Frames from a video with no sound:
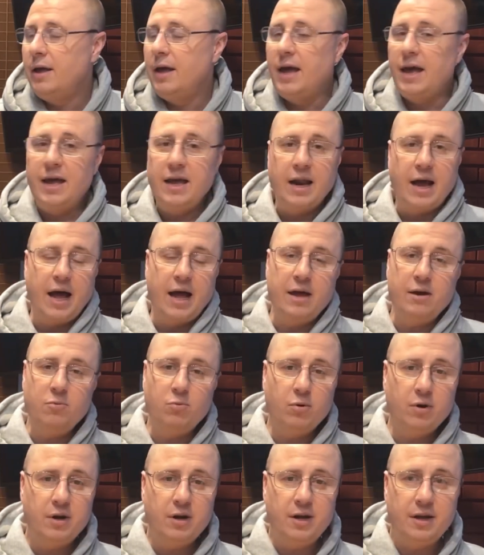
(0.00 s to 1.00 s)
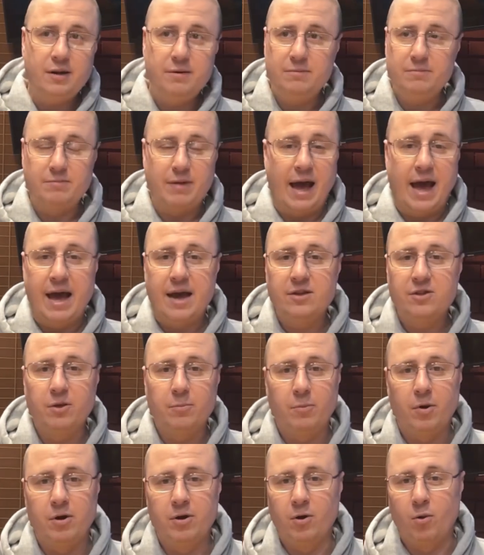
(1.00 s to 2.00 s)
and I want to hang
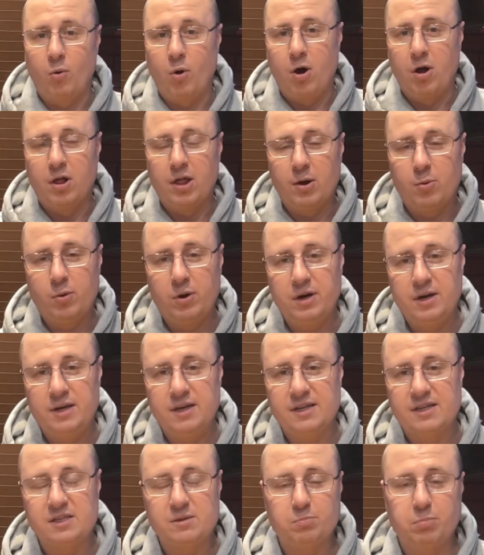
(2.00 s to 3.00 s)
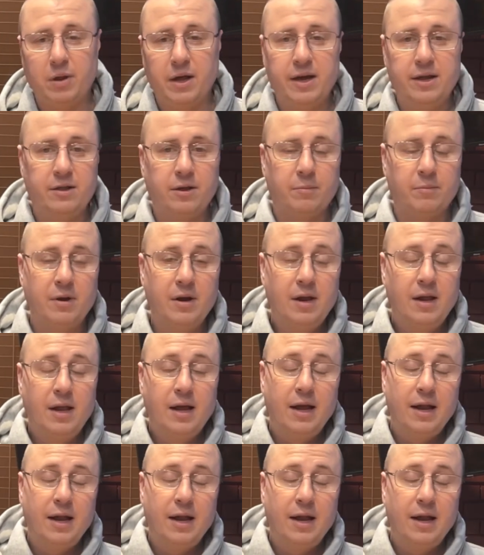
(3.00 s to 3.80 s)
them on a wall. I want to display them.